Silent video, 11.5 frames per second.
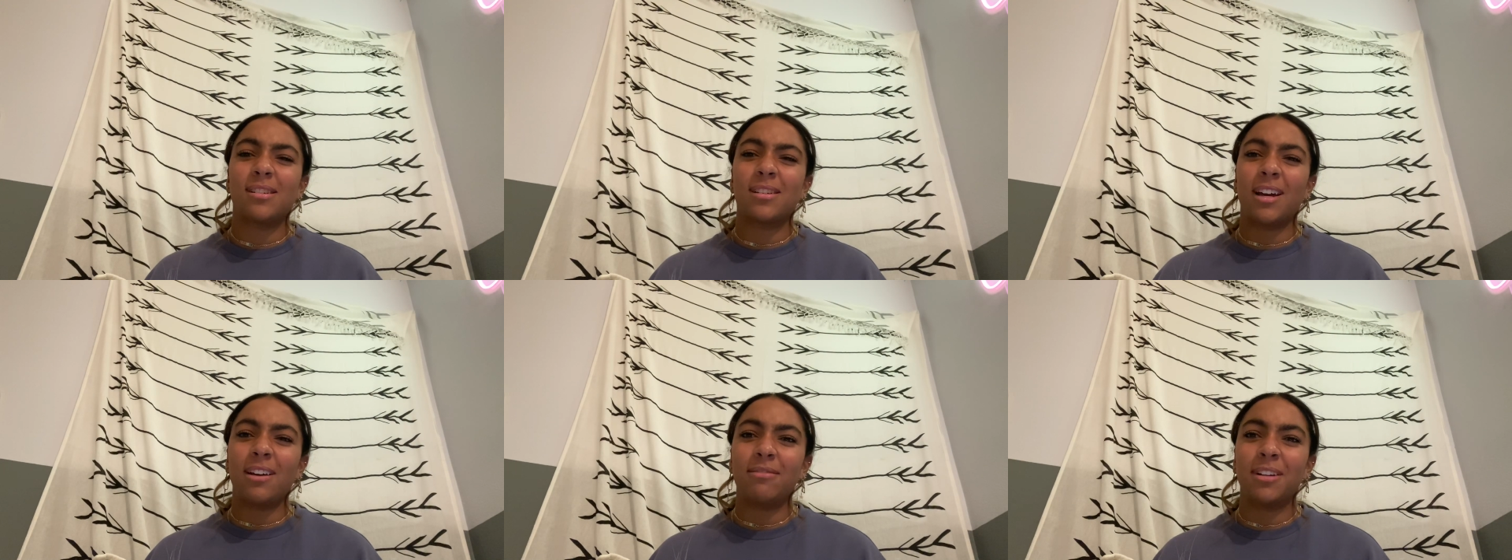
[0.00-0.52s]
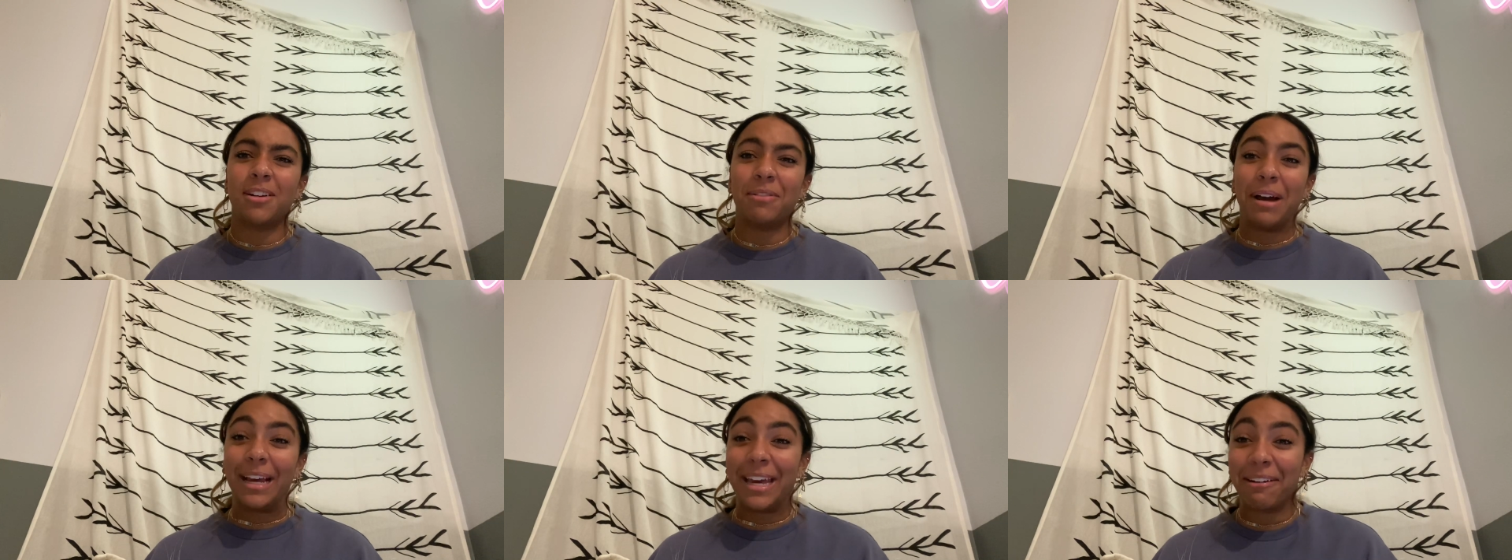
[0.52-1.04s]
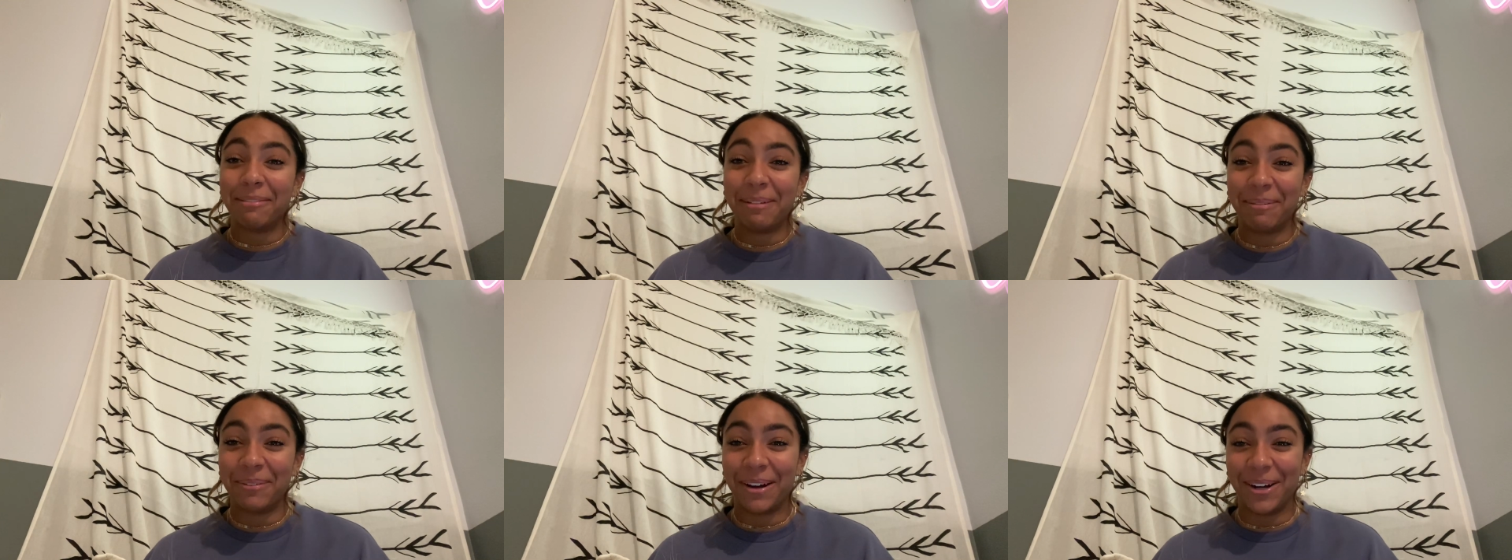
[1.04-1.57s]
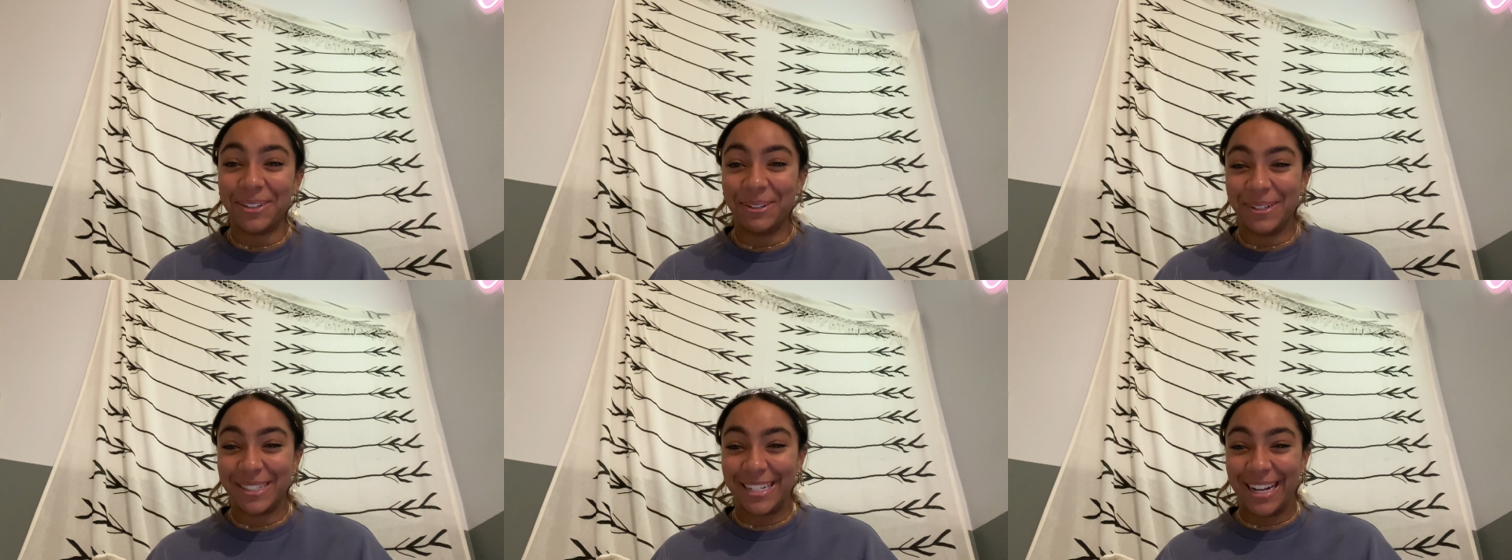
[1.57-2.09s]
I don't know. I can't remember what
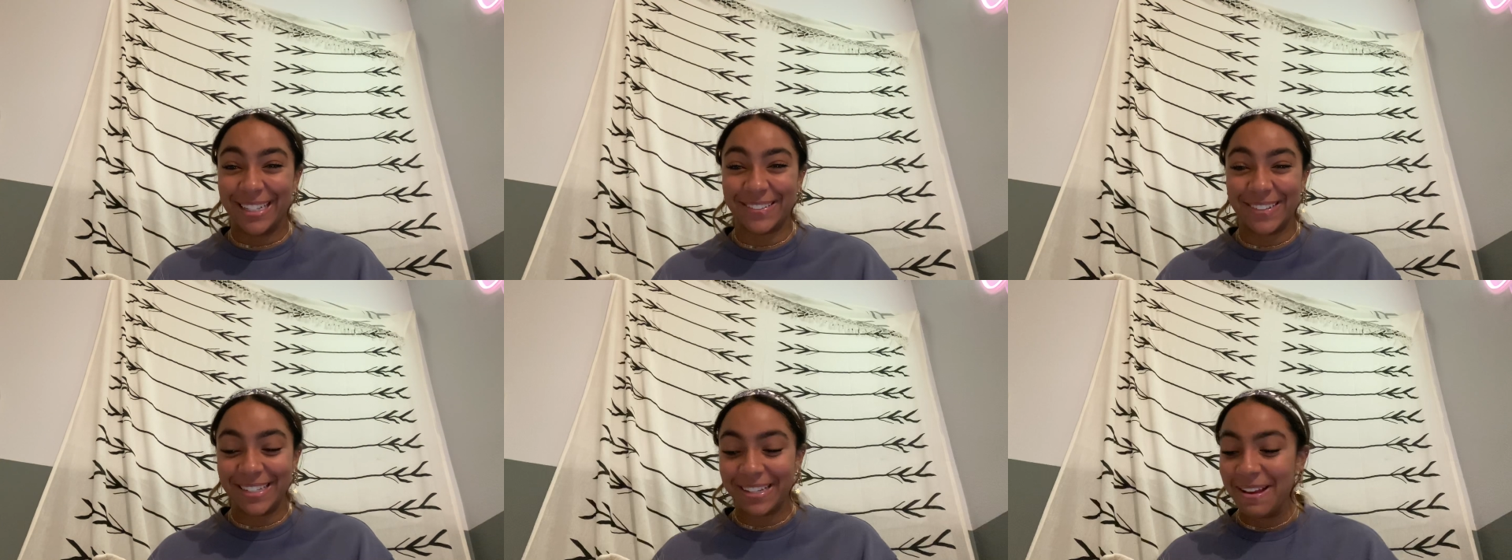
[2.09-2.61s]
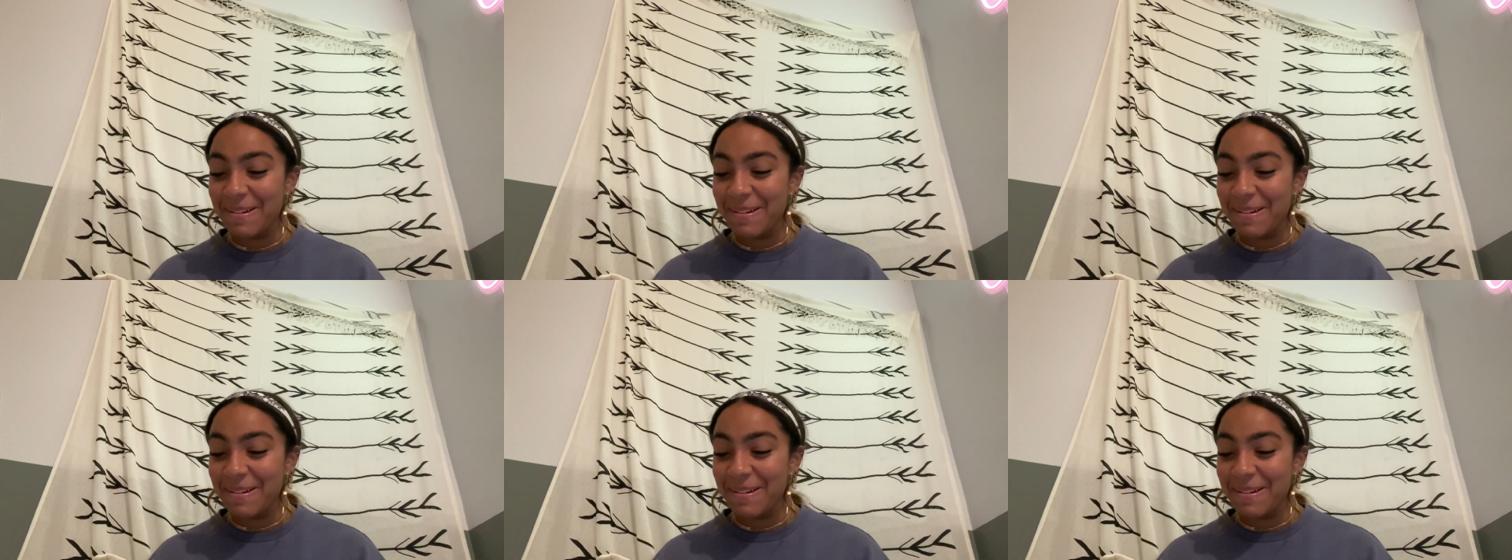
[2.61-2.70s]
Ardul's dance was,